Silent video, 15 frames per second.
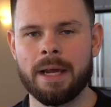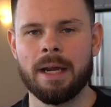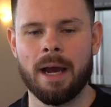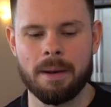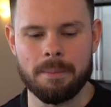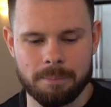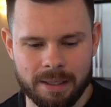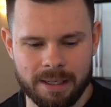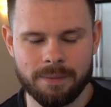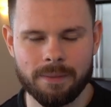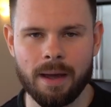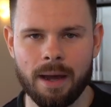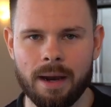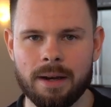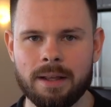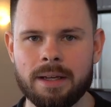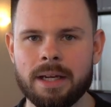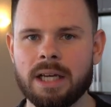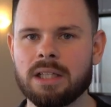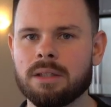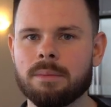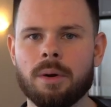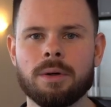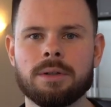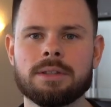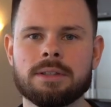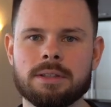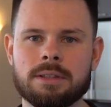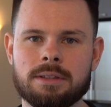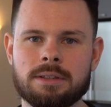I mean that in the most
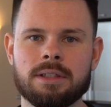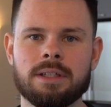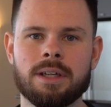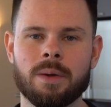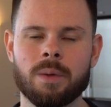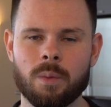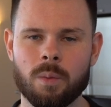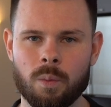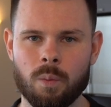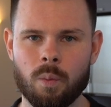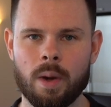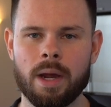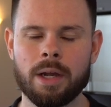sincere way.